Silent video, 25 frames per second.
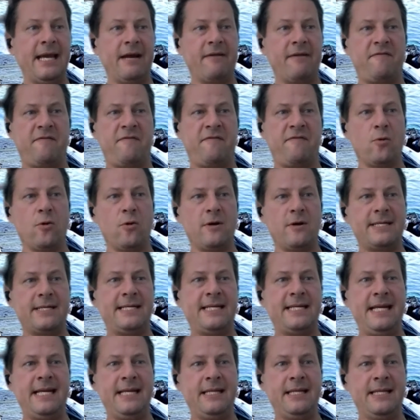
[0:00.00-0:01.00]
At
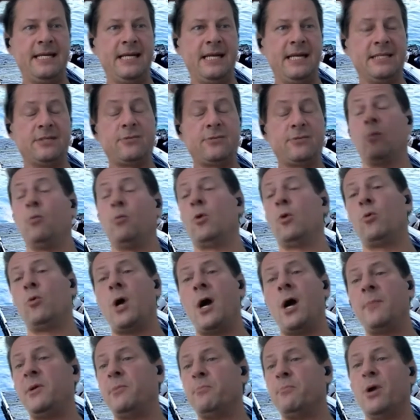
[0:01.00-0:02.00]
14, they listed, well,
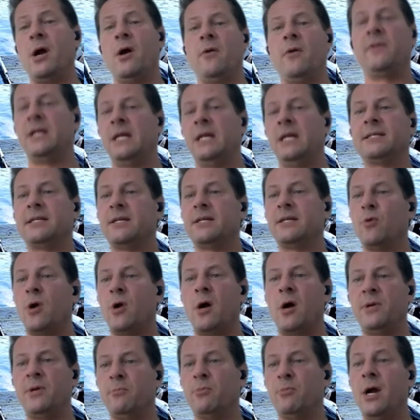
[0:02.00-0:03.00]
Robbie Brown. They listed
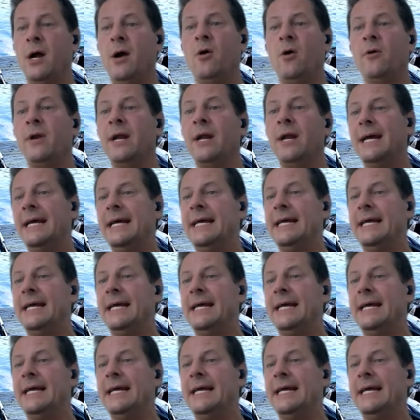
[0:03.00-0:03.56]
Robbie Brown.